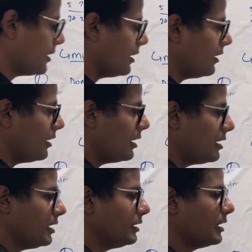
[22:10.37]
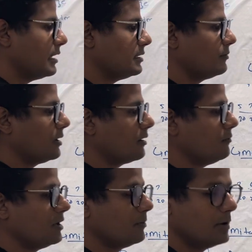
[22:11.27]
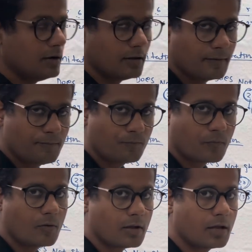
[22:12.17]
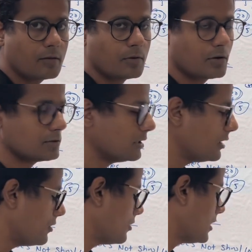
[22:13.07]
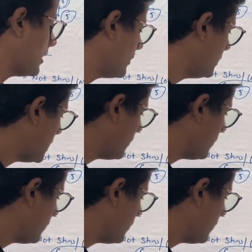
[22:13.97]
my earning has become doubled. Okay, because it did not happen that